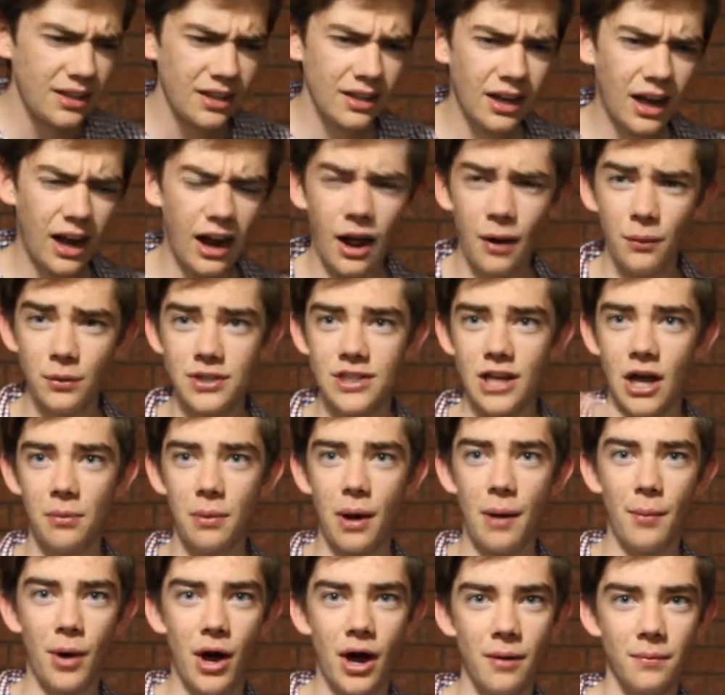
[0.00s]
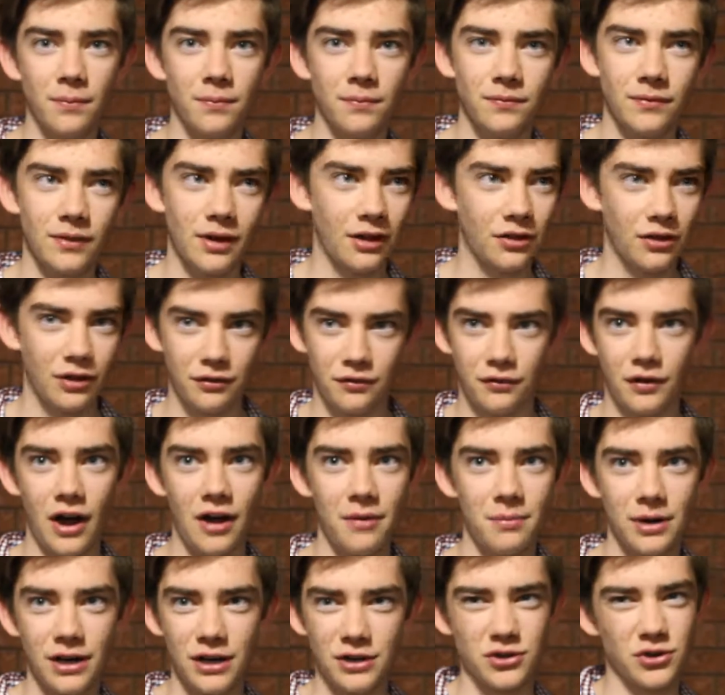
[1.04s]
I would tell my mom on the
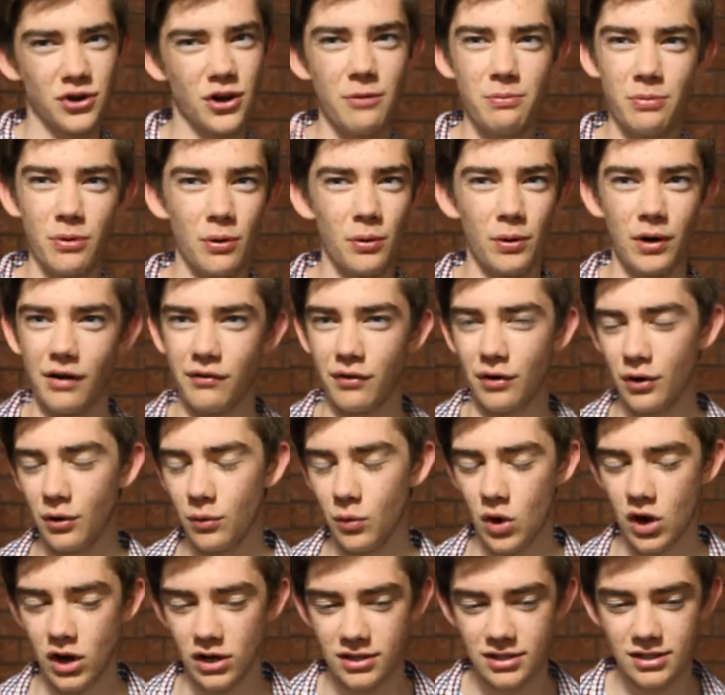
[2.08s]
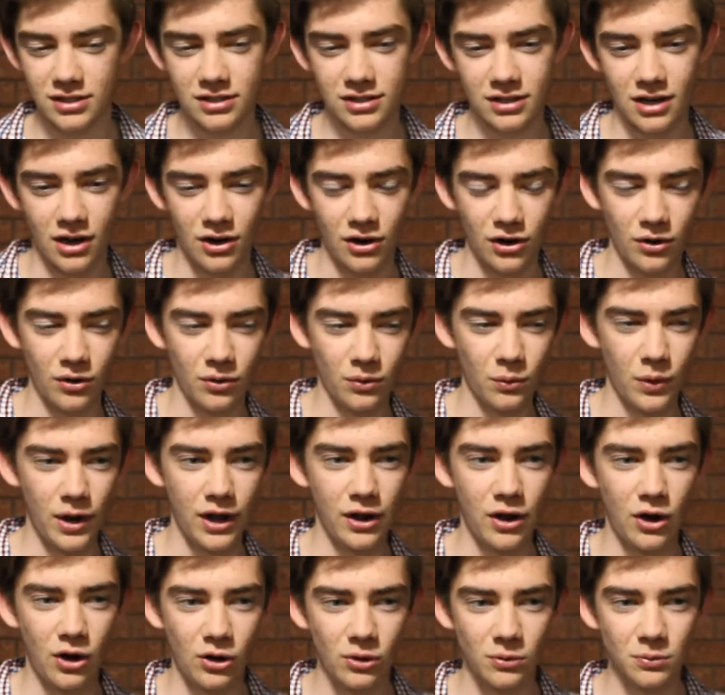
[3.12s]
5-minute trip or whatever it was on her way
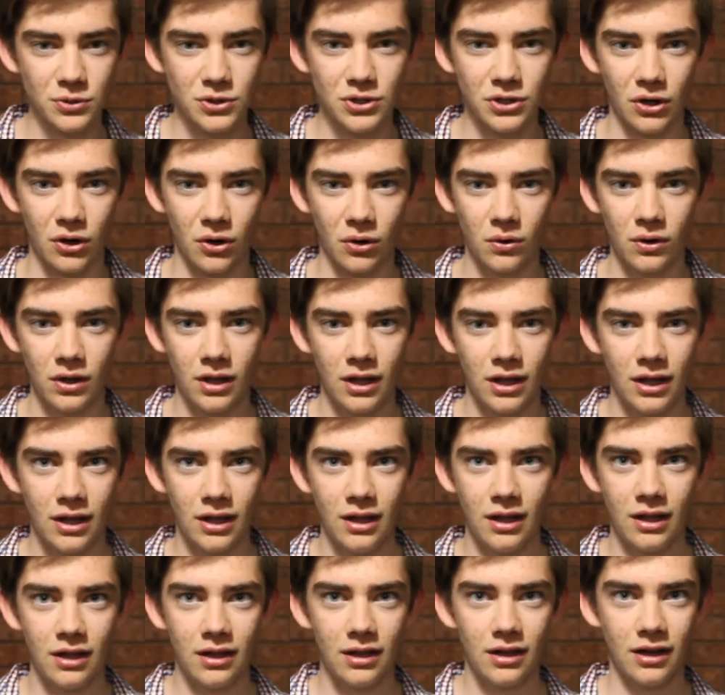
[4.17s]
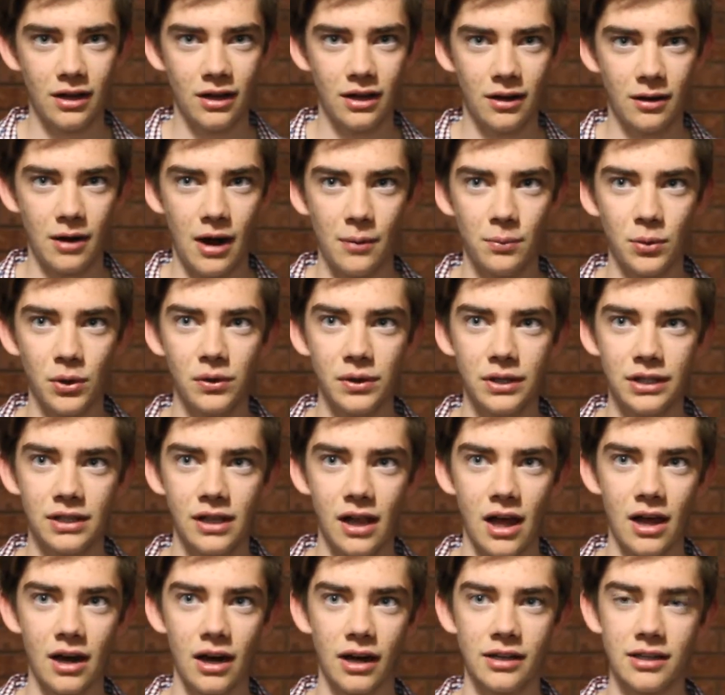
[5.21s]
home. So I'm really
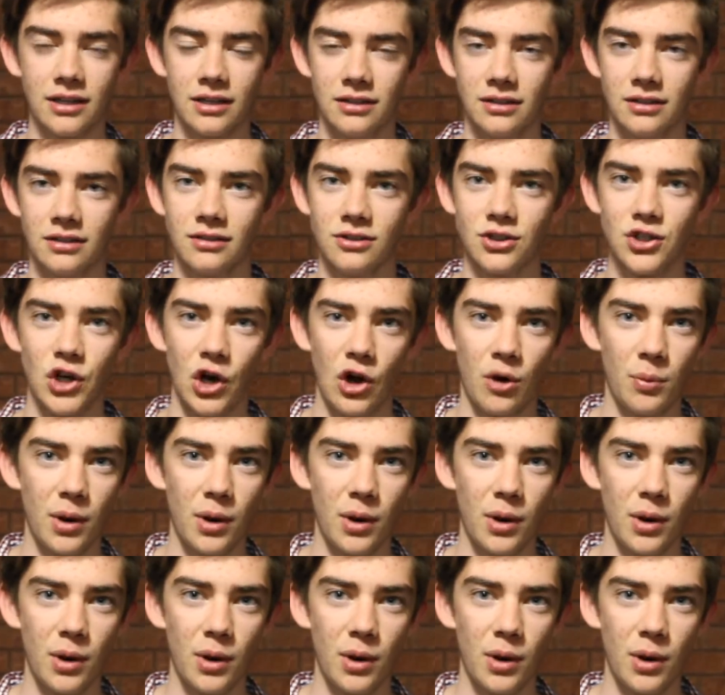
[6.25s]
glad I can share